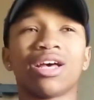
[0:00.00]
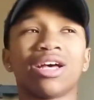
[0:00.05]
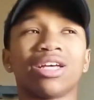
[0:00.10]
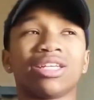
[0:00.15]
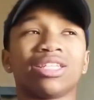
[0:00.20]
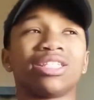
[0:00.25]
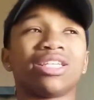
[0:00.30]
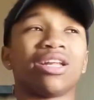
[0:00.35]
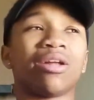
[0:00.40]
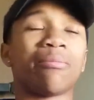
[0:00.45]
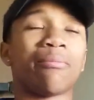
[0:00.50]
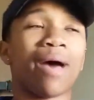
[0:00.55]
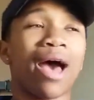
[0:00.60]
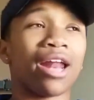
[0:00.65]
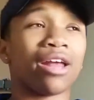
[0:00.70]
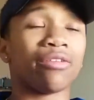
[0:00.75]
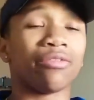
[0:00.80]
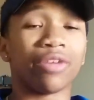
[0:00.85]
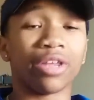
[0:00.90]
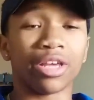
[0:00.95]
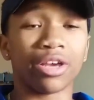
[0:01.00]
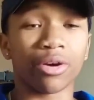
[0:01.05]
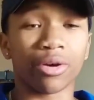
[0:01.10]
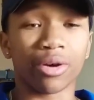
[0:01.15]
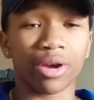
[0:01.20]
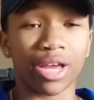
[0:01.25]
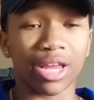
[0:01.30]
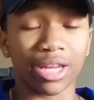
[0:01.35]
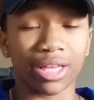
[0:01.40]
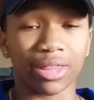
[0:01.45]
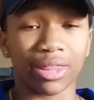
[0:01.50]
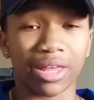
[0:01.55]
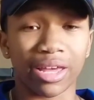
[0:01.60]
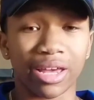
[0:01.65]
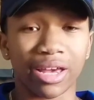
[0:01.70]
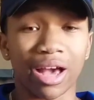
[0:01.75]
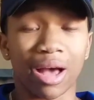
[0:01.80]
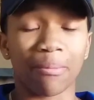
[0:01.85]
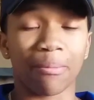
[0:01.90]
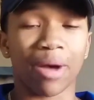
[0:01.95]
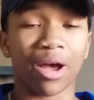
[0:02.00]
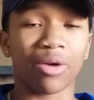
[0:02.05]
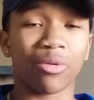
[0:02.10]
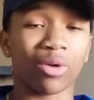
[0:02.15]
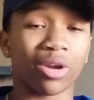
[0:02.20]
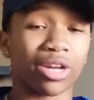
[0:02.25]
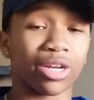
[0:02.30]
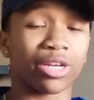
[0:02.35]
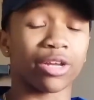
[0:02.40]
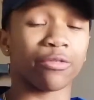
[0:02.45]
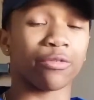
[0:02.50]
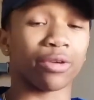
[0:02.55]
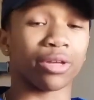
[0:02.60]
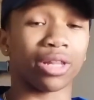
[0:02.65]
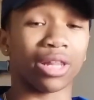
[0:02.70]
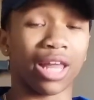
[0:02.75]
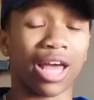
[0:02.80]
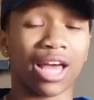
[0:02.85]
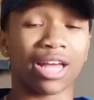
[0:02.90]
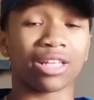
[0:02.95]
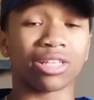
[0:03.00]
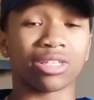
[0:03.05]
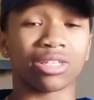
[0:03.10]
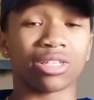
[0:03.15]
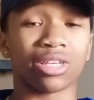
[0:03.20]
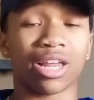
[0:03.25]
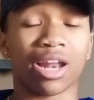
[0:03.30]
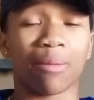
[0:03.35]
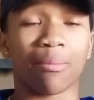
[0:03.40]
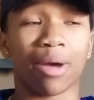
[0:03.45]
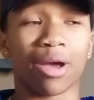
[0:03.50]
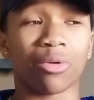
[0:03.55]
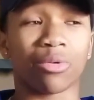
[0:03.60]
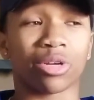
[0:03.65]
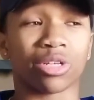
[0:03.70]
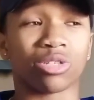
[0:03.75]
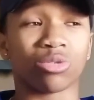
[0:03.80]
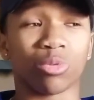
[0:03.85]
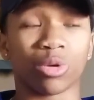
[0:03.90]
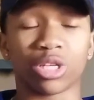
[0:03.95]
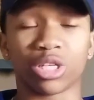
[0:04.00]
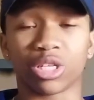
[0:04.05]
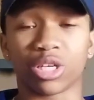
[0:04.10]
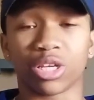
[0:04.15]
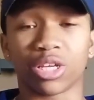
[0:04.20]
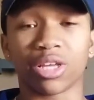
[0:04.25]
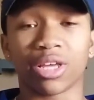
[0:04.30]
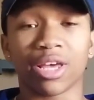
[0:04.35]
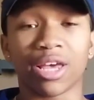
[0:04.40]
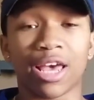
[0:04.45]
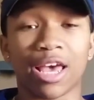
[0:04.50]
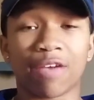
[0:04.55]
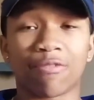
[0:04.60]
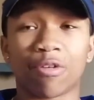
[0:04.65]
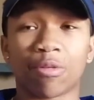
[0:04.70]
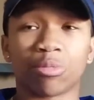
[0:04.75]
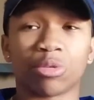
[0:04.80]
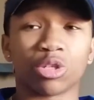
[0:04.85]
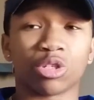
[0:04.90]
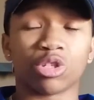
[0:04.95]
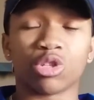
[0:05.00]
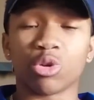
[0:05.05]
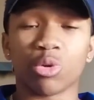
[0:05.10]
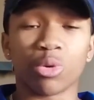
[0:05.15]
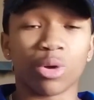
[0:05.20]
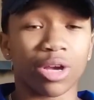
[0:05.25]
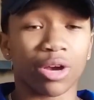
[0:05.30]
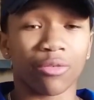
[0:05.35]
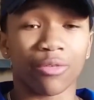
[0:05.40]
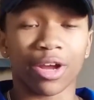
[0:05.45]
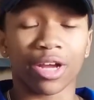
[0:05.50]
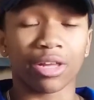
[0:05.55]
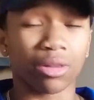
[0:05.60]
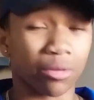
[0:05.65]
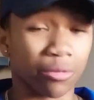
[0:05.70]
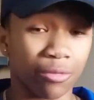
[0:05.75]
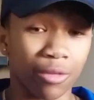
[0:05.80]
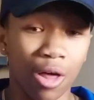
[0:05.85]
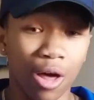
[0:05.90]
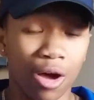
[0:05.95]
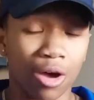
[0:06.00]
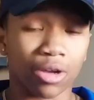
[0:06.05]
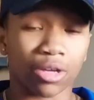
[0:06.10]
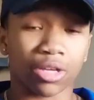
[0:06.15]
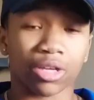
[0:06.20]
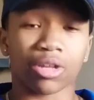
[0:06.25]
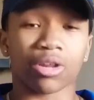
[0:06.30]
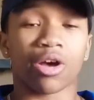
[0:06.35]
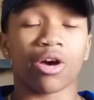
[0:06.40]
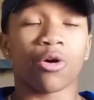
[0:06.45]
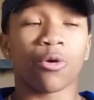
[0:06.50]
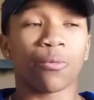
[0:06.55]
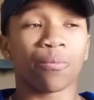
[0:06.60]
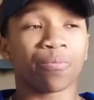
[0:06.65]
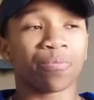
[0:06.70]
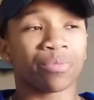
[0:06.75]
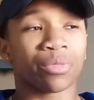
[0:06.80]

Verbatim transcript: a cinematic video or anything, I might want a different lens and I might want to switch it if I'm just doing a regular vlog, you know?